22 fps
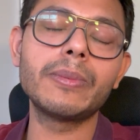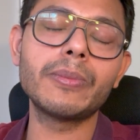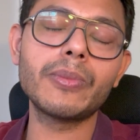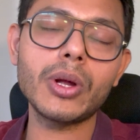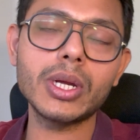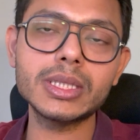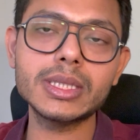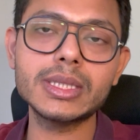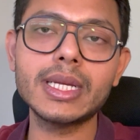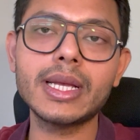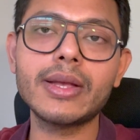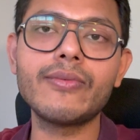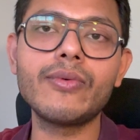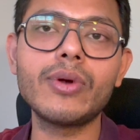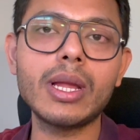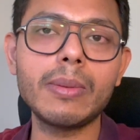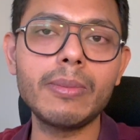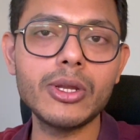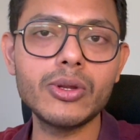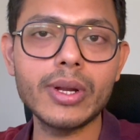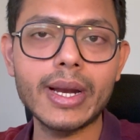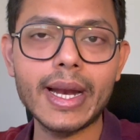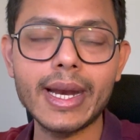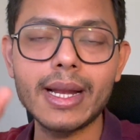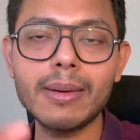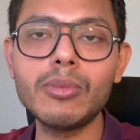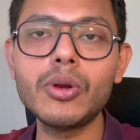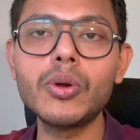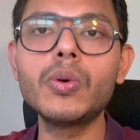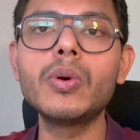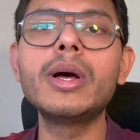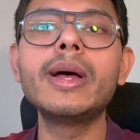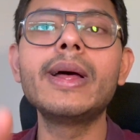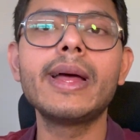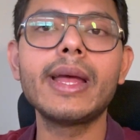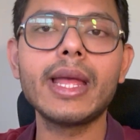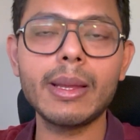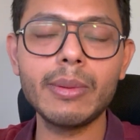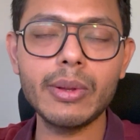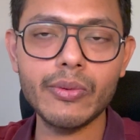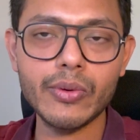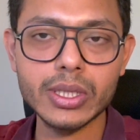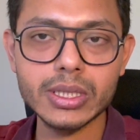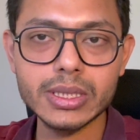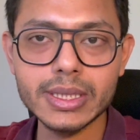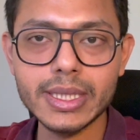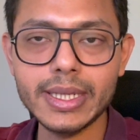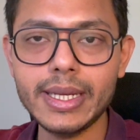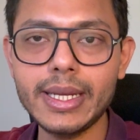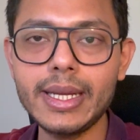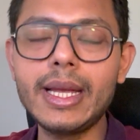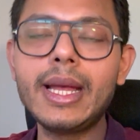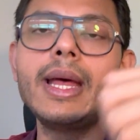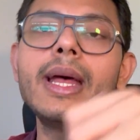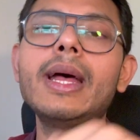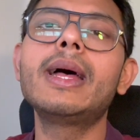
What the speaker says: processing for EB2NIW, EB1C,